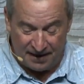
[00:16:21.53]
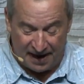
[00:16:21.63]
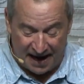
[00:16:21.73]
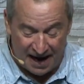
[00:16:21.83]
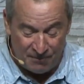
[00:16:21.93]

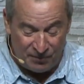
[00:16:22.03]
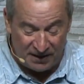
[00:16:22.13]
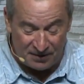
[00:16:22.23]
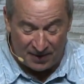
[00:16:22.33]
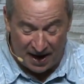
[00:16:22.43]
Happy
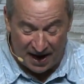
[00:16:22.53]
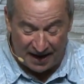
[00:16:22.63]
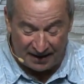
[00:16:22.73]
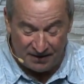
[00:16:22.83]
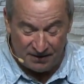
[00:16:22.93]
am
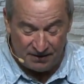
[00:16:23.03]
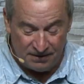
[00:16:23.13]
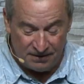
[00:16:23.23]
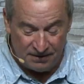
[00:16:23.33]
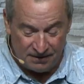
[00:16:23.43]
I,
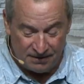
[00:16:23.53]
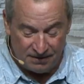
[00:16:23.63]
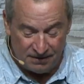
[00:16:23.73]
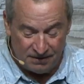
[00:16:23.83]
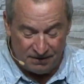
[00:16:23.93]

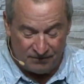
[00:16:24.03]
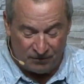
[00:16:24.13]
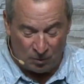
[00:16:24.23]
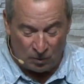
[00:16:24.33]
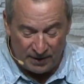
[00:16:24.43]

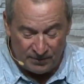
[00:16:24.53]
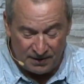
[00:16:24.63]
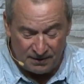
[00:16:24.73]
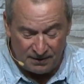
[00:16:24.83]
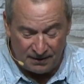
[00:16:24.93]
for
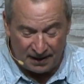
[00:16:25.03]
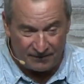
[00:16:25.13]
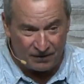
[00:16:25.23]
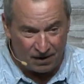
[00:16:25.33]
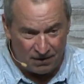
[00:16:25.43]
women
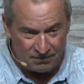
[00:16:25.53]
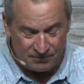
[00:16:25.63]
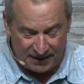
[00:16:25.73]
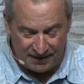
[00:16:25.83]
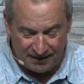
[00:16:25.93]
have called
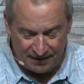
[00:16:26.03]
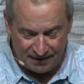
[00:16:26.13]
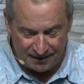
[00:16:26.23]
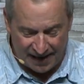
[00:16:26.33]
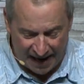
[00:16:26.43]
me
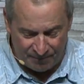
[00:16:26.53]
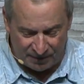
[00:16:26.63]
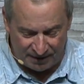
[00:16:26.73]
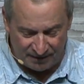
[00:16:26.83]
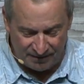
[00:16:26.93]

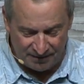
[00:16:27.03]
happy.